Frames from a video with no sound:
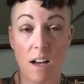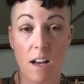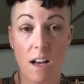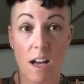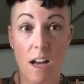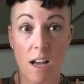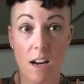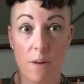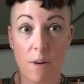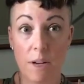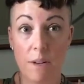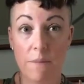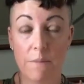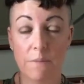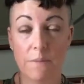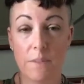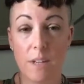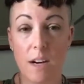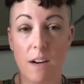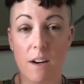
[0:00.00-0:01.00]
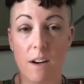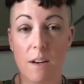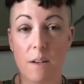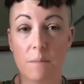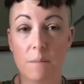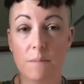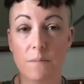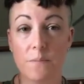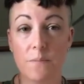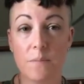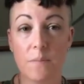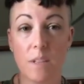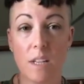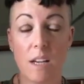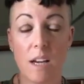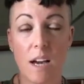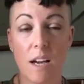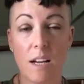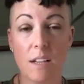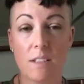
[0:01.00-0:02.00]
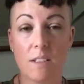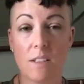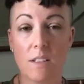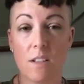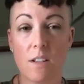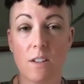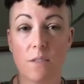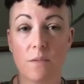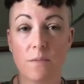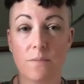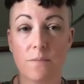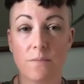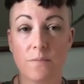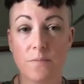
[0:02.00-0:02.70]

Anyway, okay, so